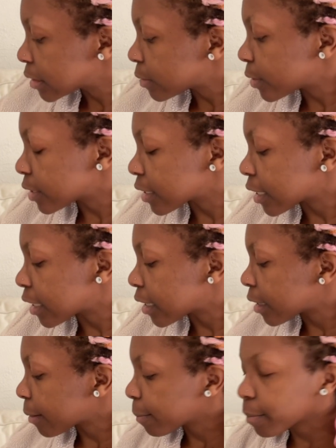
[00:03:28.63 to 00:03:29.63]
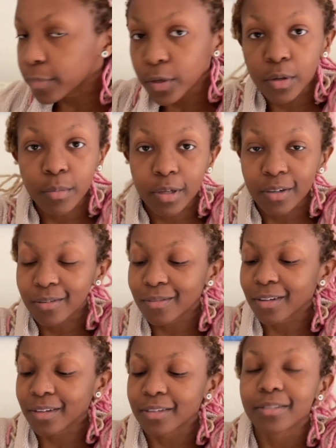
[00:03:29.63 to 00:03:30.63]
with a beauty blender
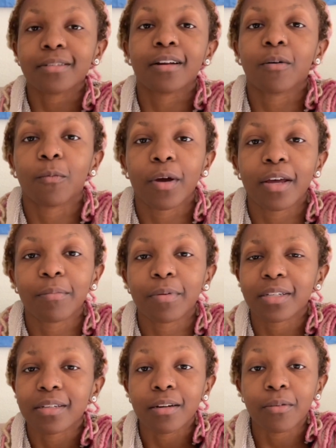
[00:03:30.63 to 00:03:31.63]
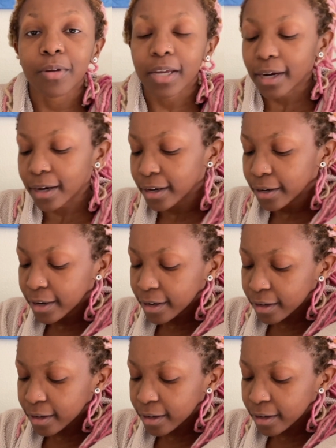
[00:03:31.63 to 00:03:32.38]
that is not wet, because I don't care,